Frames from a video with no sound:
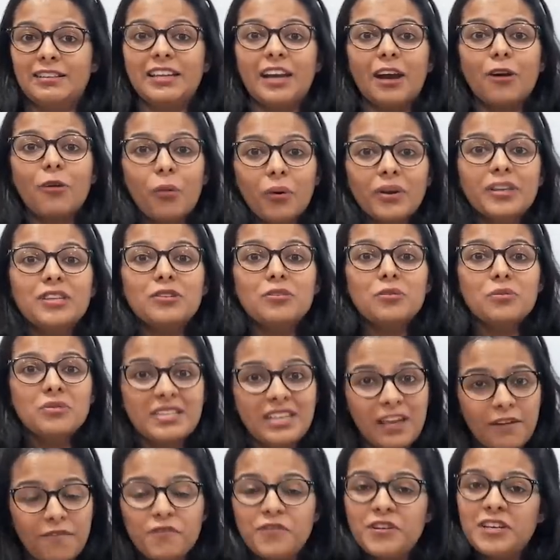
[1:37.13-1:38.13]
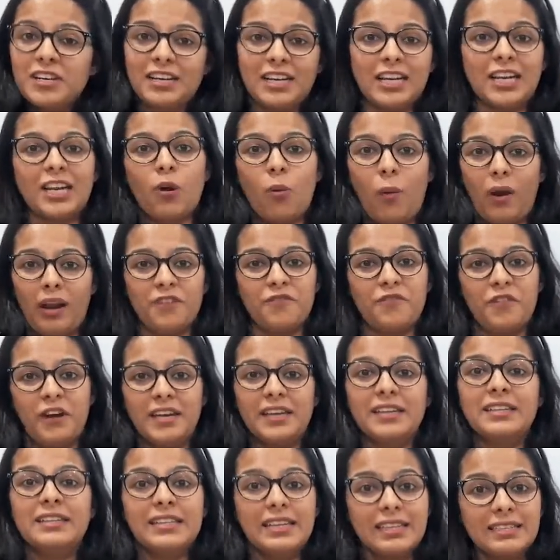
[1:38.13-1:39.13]
they are going to definitely
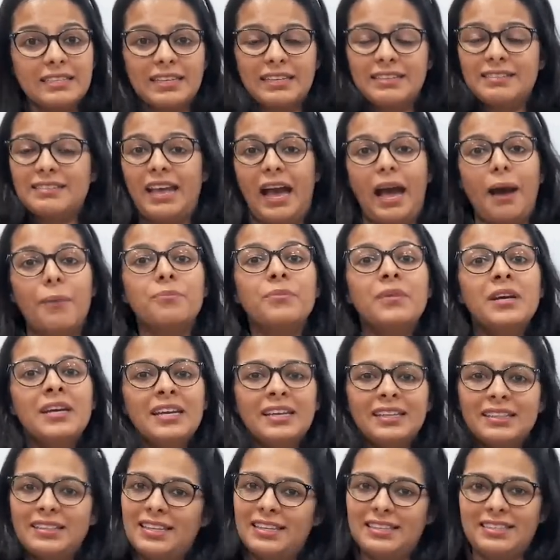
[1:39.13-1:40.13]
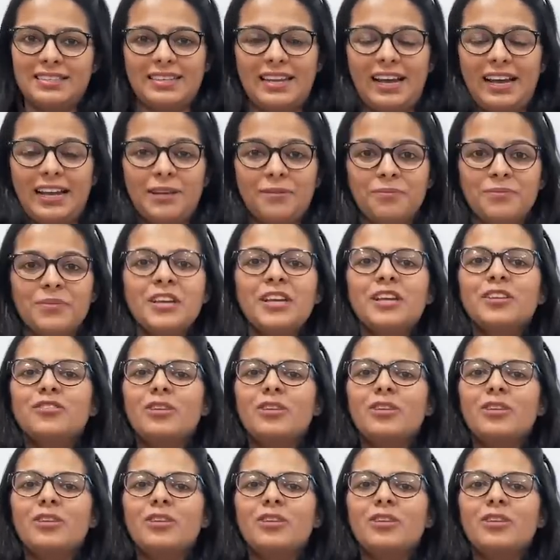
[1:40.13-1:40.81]
qualify this exam this time.